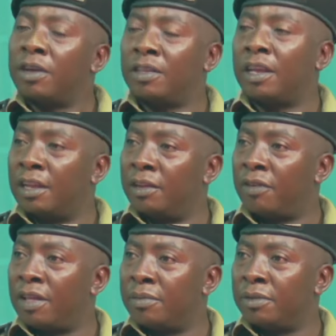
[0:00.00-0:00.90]
identify
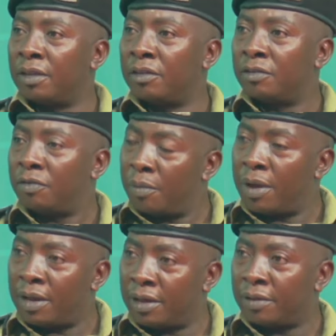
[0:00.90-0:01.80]
themselves
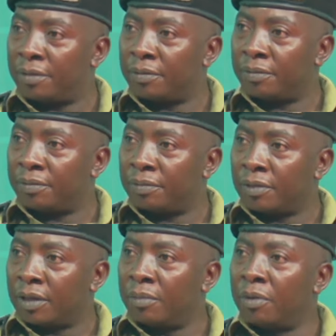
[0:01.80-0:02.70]
formally
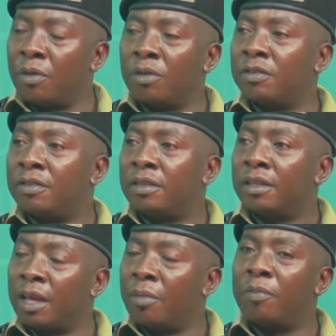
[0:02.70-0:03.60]
because
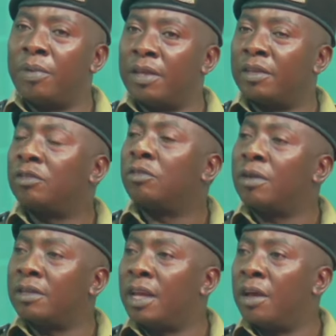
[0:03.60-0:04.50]
their mobilization
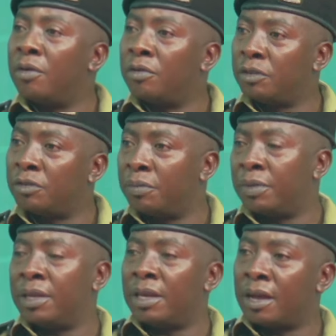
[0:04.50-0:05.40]
was done on social
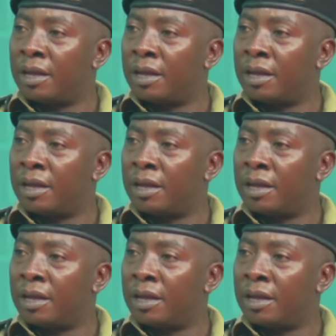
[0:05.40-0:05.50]
media.